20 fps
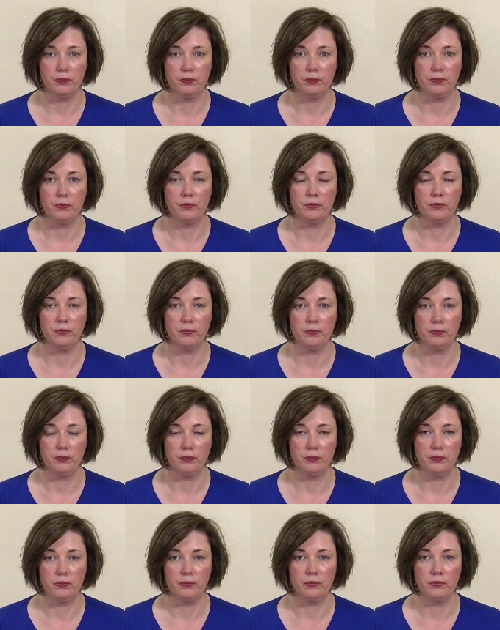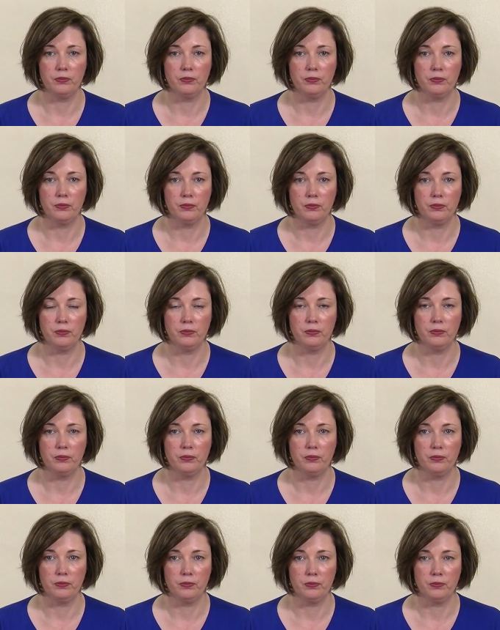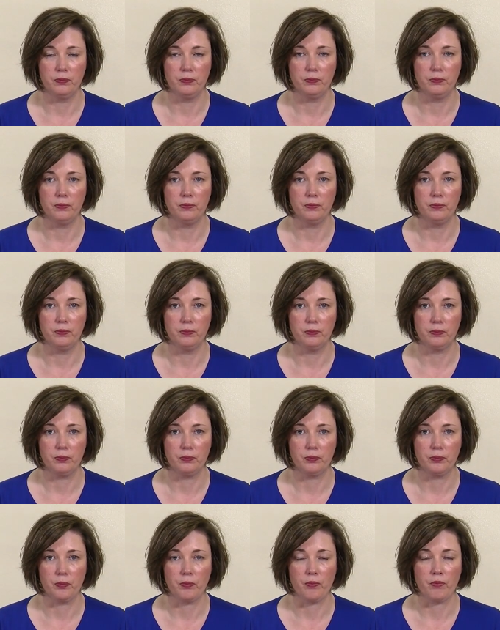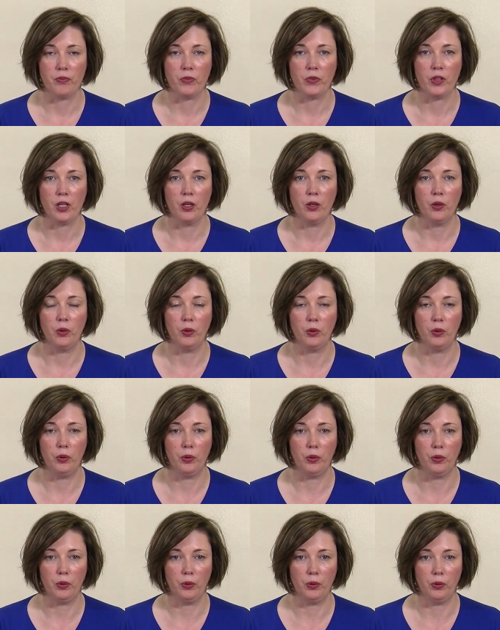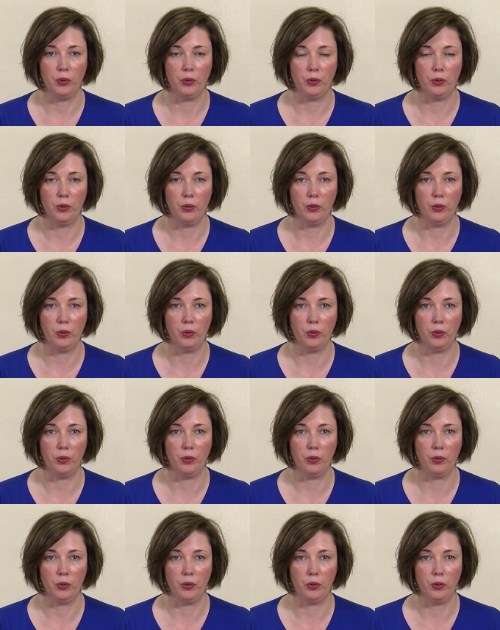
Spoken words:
No one is speaking in this clip.